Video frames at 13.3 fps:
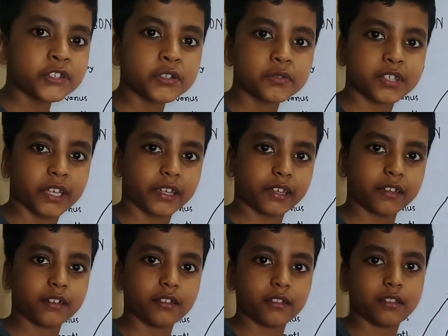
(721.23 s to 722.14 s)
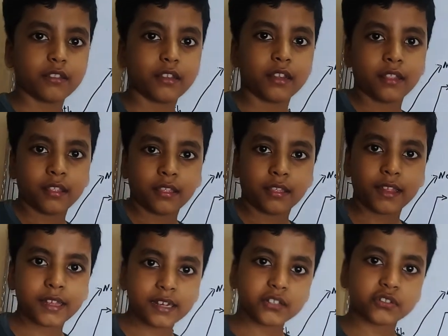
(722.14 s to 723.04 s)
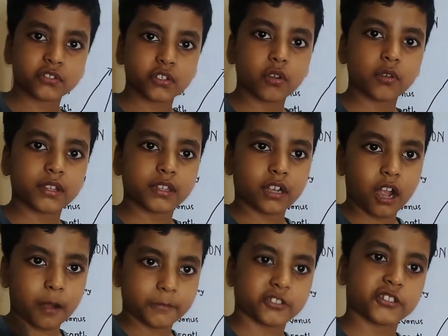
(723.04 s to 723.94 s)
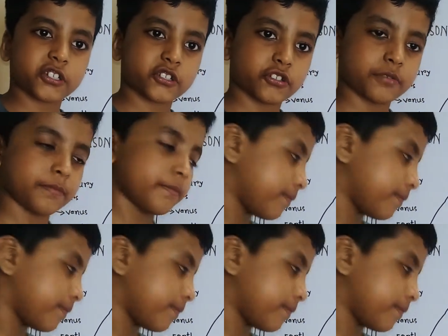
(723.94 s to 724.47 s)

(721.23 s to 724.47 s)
do you think? Let us know in the comment section.